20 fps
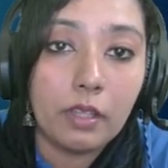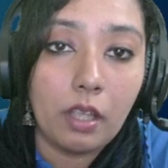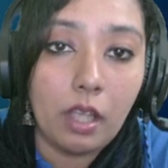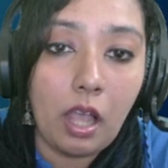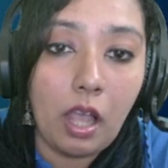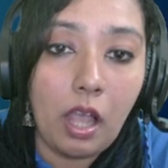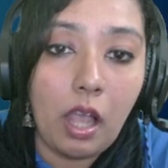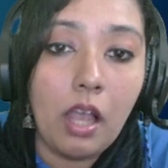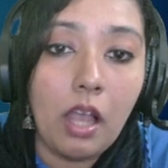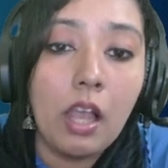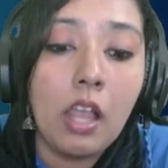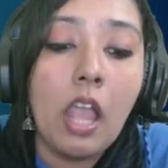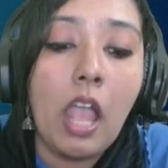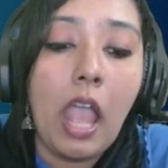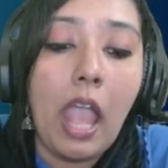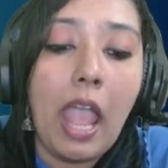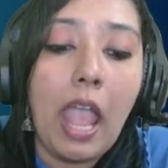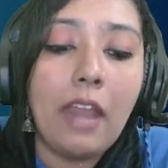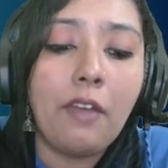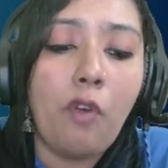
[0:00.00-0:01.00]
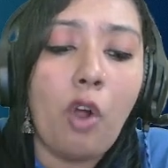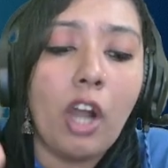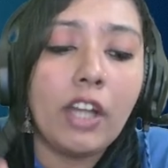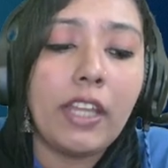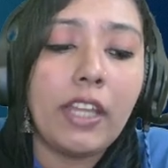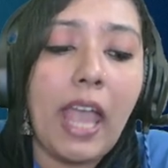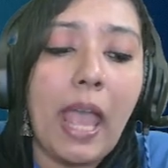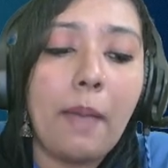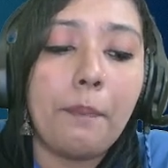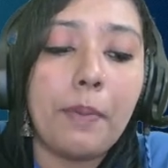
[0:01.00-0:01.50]
And what
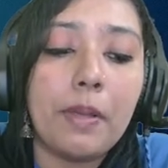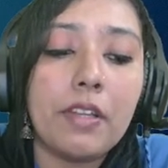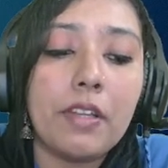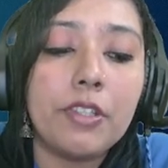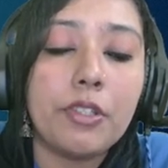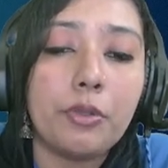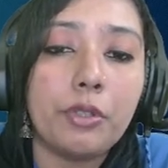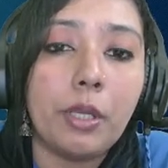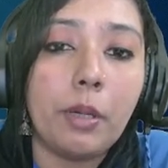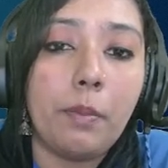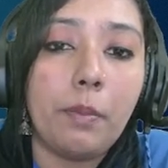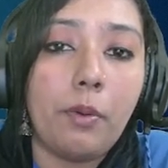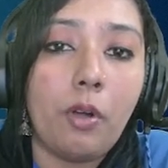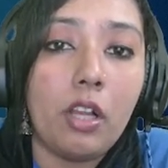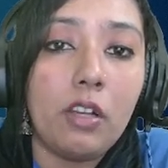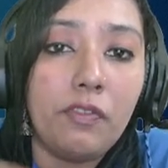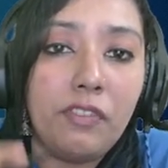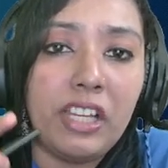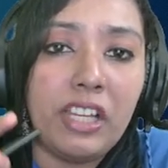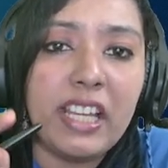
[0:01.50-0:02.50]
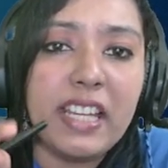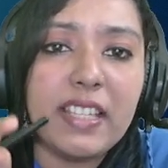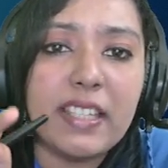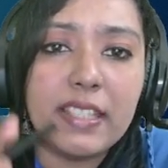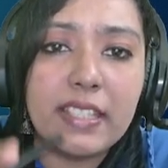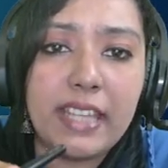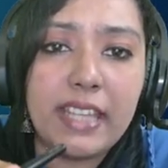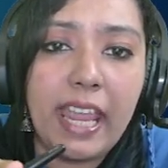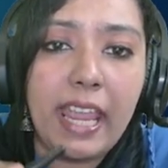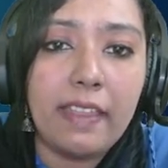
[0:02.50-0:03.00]
happens to the ball? Will it
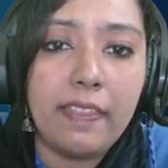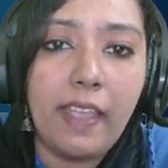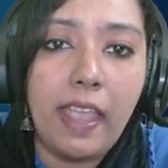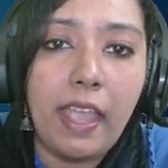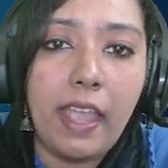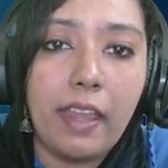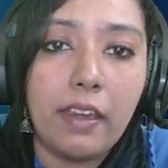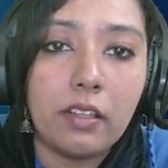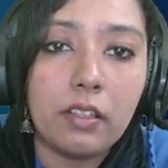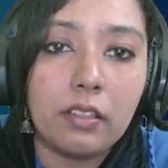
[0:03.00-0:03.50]
stay there?